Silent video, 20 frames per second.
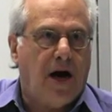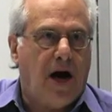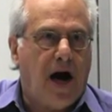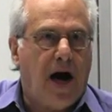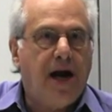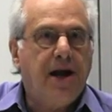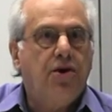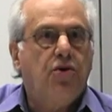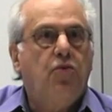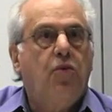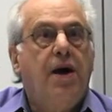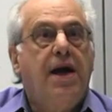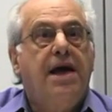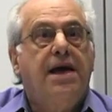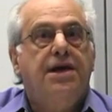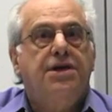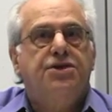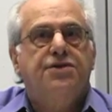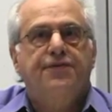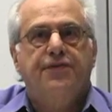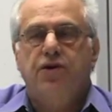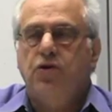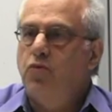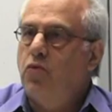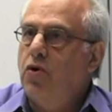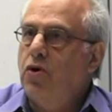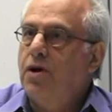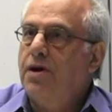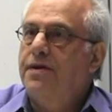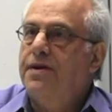a higher wage for the
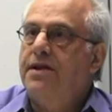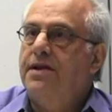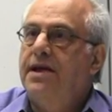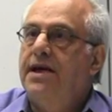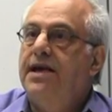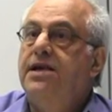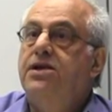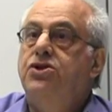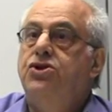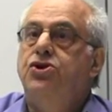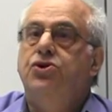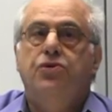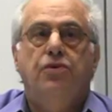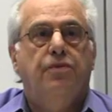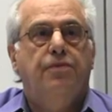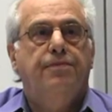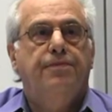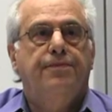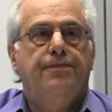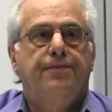work that they do.